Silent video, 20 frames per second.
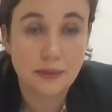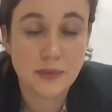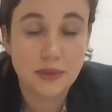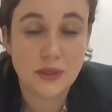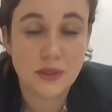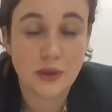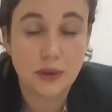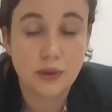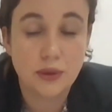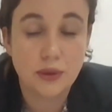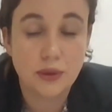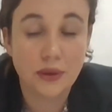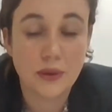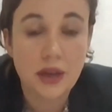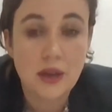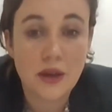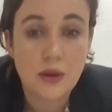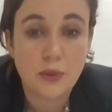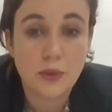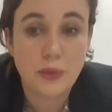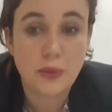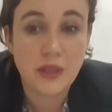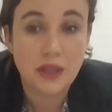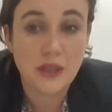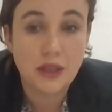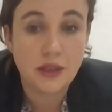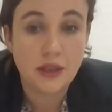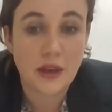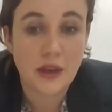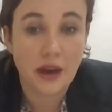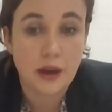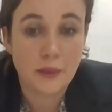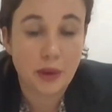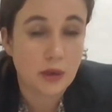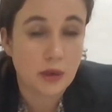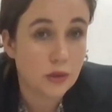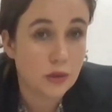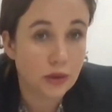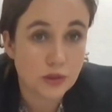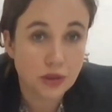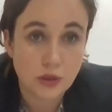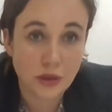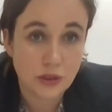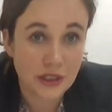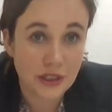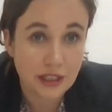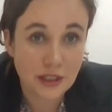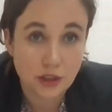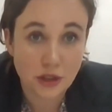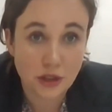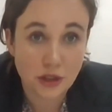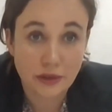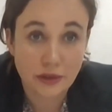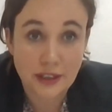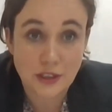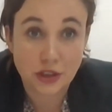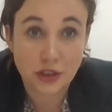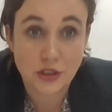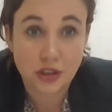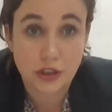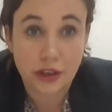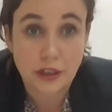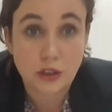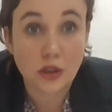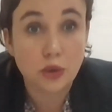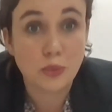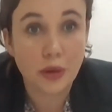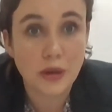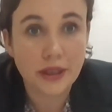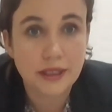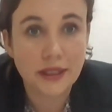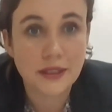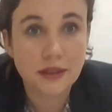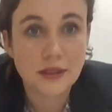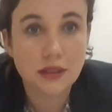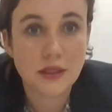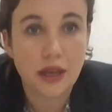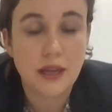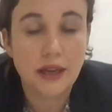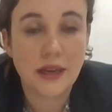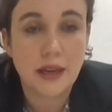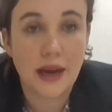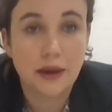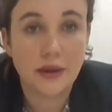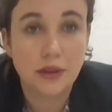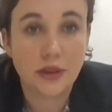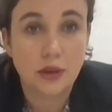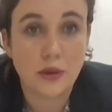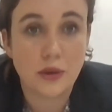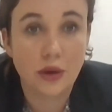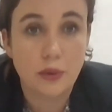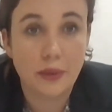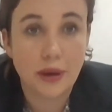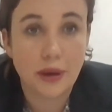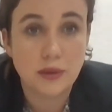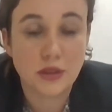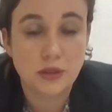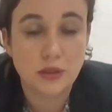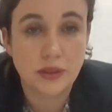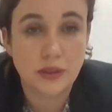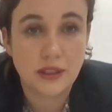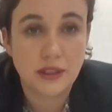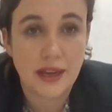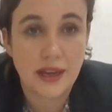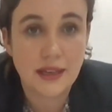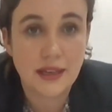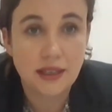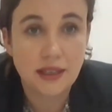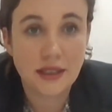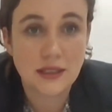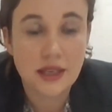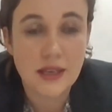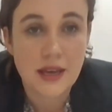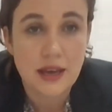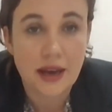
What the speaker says: So we are also looking to register in new markets and how to go about doing that.